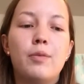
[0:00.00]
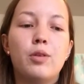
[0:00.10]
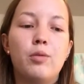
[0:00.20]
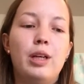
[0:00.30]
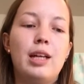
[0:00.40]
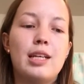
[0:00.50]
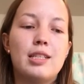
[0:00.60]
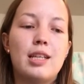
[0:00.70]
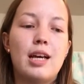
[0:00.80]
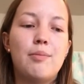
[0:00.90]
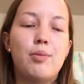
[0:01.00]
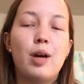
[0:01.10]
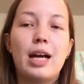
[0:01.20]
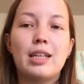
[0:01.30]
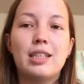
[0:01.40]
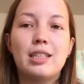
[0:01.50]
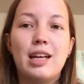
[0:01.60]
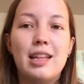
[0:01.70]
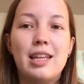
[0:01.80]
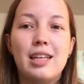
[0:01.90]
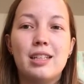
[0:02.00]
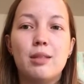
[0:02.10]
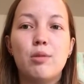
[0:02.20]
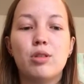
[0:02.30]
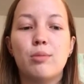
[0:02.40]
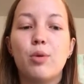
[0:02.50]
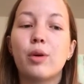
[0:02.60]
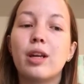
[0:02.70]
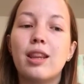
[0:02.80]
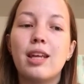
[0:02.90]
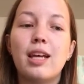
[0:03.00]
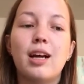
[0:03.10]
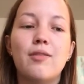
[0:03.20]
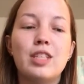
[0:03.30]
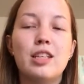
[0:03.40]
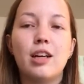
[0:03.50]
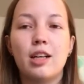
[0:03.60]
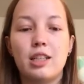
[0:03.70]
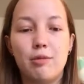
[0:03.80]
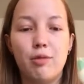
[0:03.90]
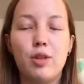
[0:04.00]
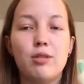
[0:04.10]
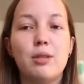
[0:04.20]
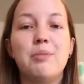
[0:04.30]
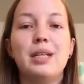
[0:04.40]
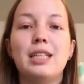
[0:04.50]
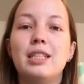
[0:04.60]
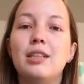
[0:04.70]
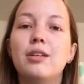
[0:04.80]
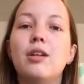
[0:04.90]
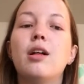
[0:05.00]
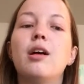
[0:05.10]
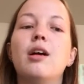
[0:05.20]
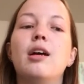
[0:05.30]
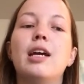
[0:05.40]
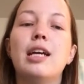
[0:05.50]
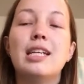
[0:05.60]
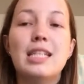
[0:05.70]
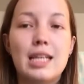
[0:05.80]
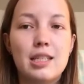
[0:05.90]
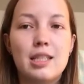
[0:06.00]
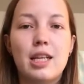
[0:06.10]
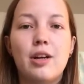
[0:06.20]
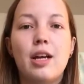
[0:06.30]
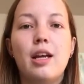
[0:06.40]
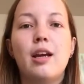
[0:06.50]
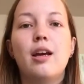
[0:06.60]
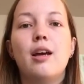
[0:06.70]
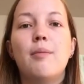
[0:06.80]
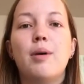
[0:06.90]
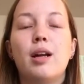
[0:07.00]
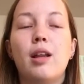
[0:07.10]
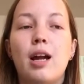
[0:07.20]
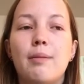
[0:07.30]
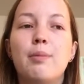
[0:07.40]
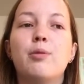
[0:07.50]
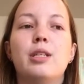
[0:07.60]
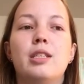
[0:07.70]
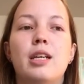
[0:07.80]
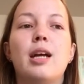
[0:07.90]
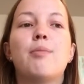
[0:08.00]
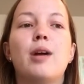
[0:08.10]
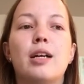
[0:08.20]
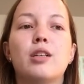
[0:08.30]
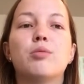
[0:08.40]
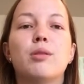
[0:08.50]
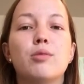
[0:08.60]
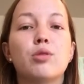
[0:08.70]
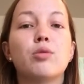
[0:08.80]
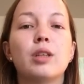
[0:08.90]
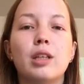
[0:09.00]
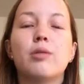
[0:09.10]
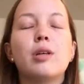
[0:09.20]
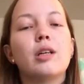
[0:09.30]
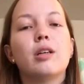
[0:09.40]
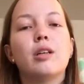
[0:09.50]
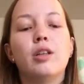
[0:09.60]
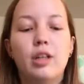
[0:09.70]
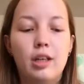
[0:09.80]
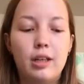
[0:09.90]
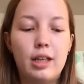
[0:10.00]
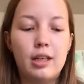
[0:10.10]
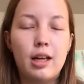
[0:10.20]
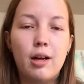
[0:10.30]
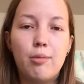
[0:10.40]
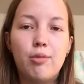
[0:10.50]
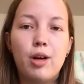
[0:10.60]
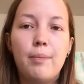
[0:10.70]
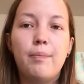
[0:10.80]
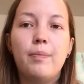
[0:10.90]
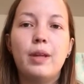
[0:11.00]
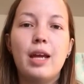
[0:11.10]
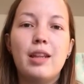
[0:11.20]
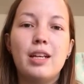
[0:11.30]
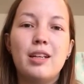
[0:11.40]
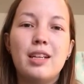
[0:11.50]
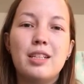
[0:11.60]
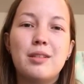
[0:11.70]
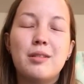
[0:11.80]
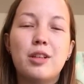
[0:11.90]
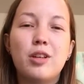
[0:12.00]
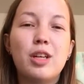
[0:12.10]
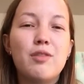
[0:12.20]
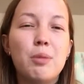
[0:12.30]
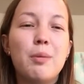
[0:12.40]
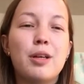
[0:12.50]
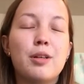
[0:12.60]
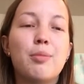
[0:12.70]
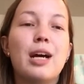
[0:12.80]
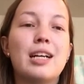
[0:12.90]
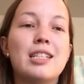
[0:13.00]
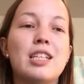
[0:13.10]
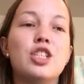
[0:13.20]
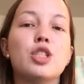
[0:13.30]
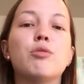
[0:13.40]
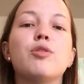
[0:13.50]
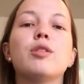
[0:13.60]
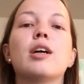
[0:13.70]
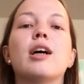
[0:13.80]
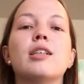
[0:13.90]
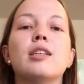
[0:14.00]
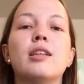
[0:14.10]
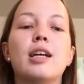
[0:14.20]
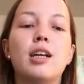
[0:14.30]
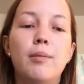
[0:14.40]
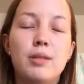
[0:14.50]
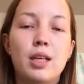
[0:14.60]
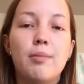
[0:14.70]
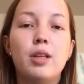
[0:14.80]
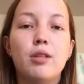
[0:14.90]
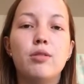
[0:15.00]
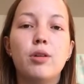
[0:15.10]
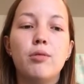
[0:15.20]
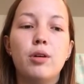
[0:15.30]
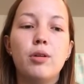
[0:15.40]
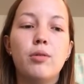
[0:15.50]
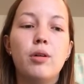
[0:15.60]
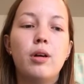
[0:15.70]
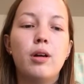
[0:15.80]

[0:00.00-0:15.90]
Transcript: to realize that practice, I think, is the most important thing. Obviously, content review is a big deal and is necessary, but a lot of people would say that practice problems are really where you're going to get the help from, and then it could even be better to practice and just review the content that comes up that you don't know.